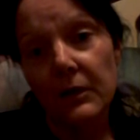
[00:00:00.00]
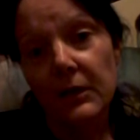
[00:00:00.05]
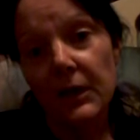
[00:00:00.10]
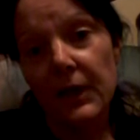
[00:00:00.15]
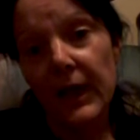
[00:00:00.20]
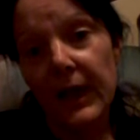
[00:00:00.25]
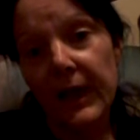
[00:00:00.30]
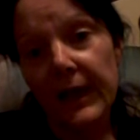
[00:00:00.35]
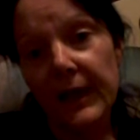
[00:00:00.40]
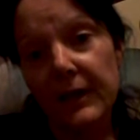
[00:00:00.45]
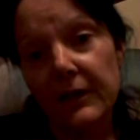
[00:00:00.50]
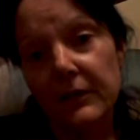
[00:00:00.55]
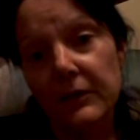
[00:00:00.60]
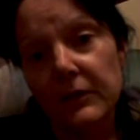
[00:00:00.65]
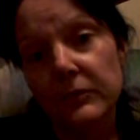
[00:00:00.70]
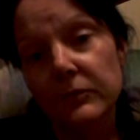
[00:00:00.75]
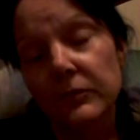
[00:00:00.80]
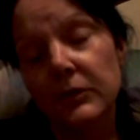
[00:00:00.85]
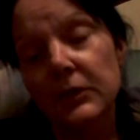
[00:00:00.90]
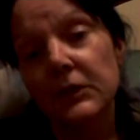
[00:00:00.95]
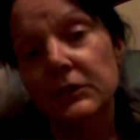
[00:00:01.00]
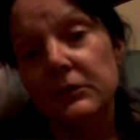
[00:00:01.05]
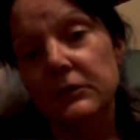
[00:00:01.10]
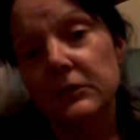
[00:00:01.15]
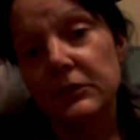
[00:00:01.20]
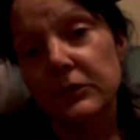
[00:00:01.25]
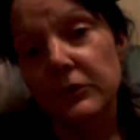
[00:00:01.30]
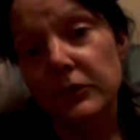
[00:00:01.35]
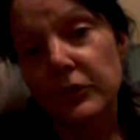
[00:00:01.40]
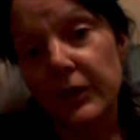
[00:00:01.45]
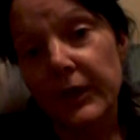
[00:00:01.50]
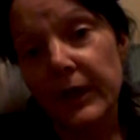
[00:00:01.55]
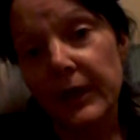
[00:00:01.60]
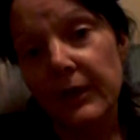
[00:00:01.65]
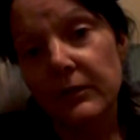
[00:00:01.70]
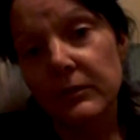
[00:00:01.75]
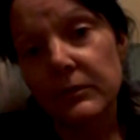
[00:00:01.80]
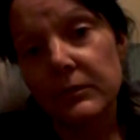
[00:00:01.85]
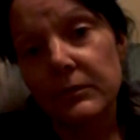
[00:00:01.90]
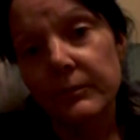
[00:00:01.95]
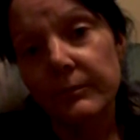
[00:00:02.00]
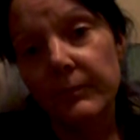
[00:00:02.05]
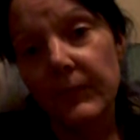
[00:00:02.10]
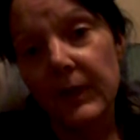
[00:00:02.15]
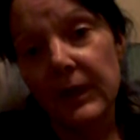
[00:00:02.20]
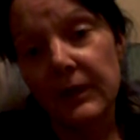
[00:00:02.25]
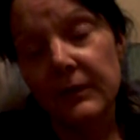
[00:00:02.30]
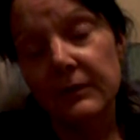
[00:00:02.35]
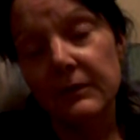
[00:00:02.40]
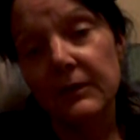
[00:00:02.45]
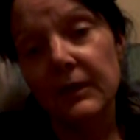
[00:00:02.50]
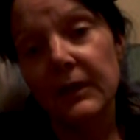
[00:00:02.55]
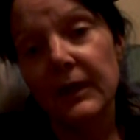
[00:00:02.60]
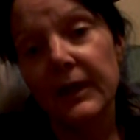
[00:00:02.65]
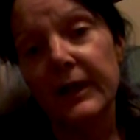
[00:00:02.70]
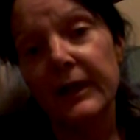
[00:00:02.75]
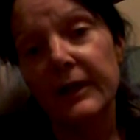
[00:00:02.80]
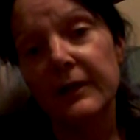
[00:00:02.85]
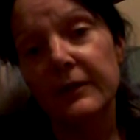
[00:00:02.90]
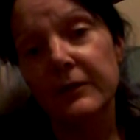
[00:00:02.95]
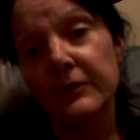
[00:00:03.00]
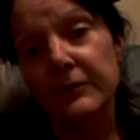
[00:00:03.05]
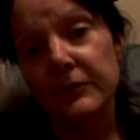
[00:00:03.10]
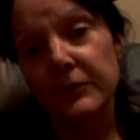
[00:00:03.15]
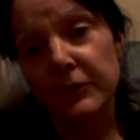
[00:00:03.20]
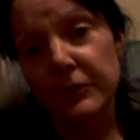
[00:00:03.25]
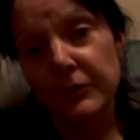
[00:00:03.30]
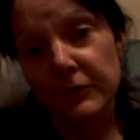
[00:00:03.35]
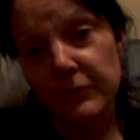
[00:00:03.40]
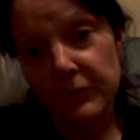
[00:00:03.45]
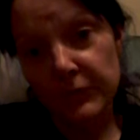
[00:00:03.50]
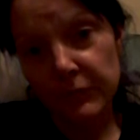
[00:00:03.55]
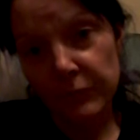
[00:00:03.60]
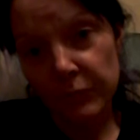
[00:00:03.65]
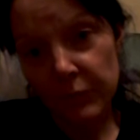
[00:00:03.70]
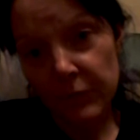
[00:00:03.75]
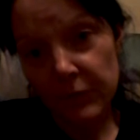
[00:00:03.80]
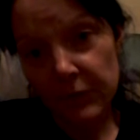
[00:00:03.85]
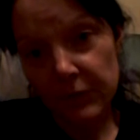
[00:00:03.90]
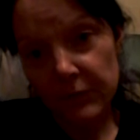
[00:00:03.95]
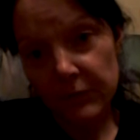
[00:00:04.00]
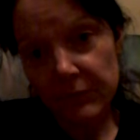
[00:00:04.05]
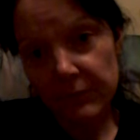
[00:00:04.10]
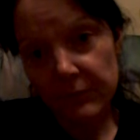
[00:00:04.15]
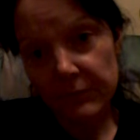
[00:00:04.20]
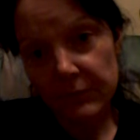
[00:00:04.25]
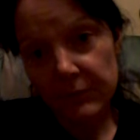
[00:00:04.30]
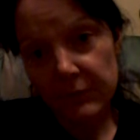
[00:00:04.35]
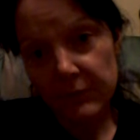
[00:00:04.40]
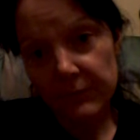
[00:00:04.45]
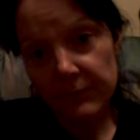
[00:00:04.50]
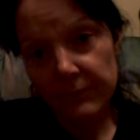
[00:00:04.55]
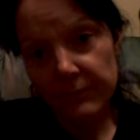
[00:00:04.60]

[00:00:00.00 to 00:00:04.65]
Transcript: The hand that rocks a cradle is the hand that rules the world.